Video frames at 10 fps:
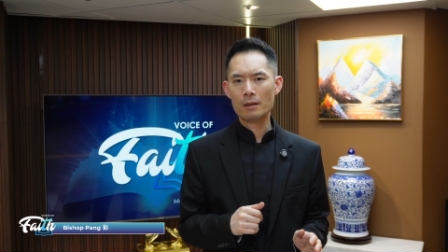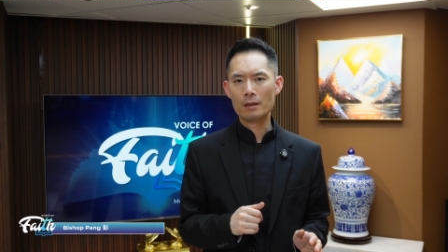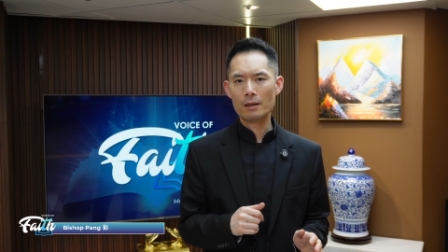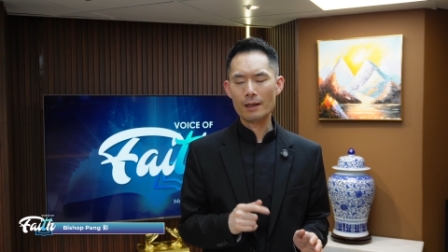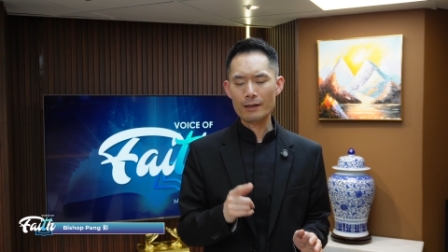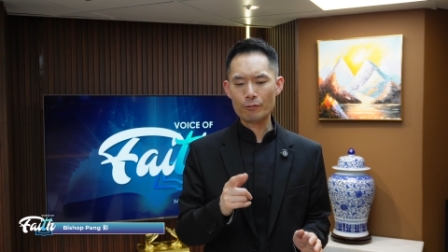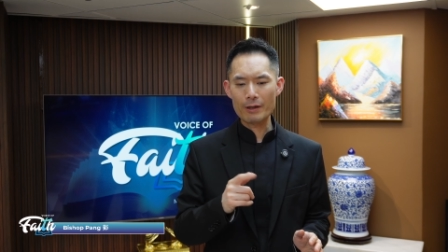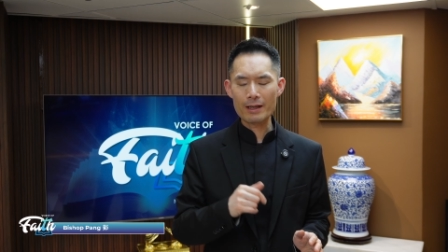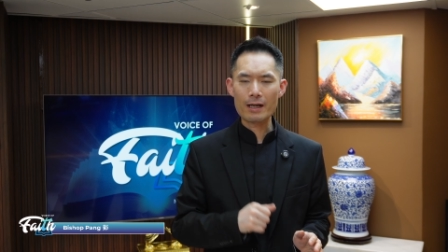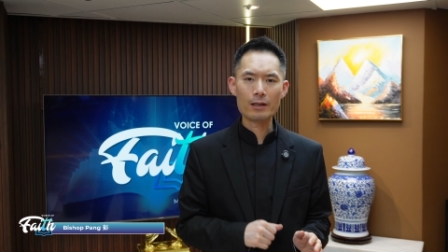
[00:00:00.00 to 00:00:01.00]
Let's read
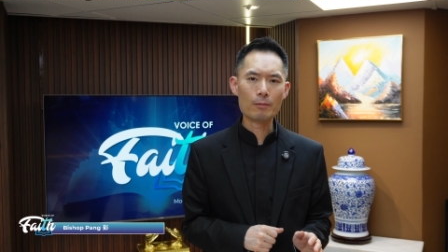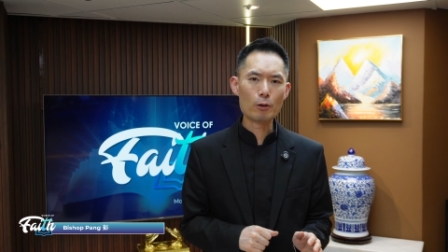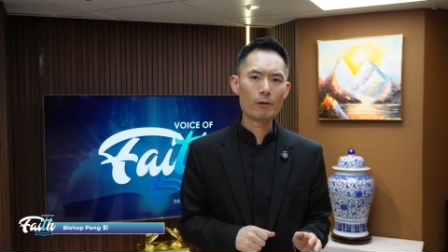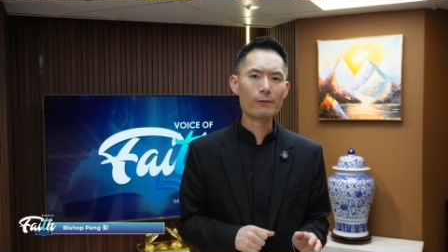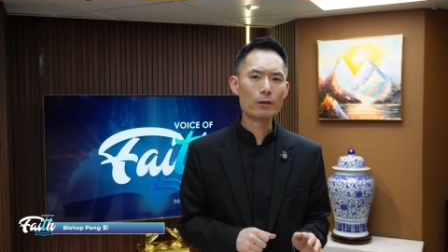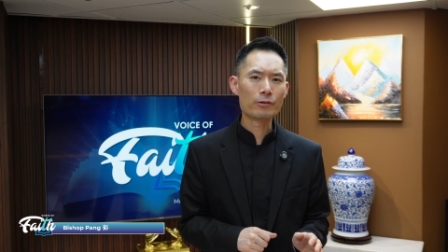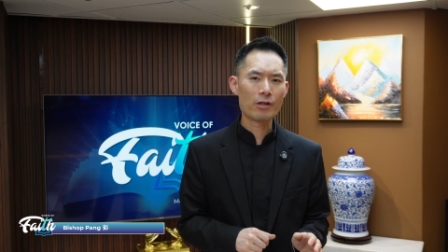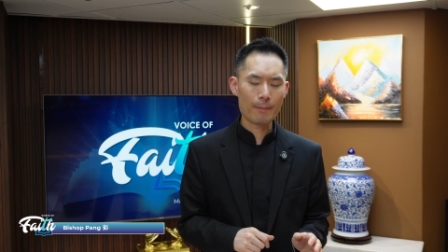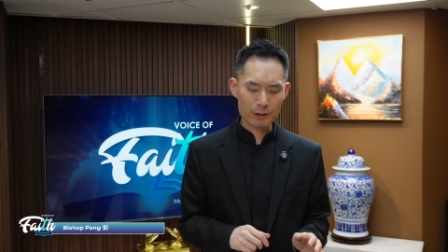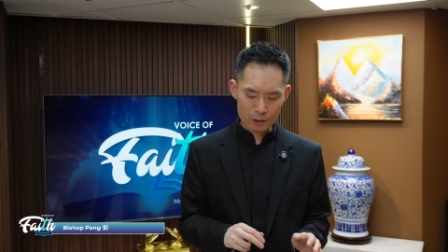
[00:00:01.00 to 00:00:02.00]
here in the book of Luke,
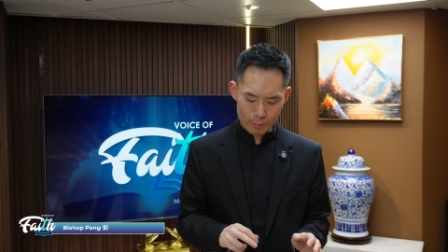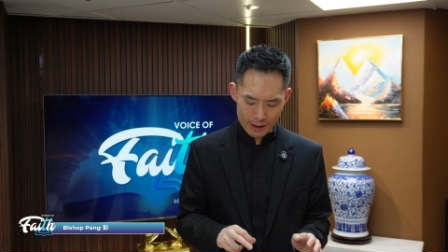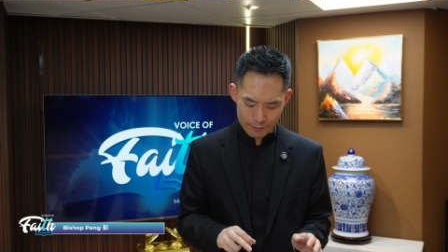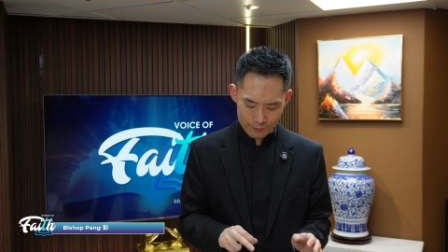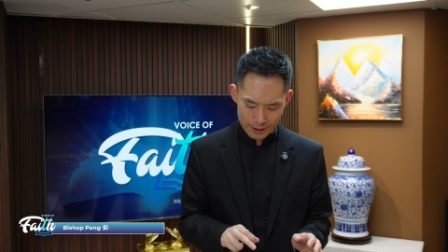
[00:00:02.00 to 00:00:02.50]
chapter 23.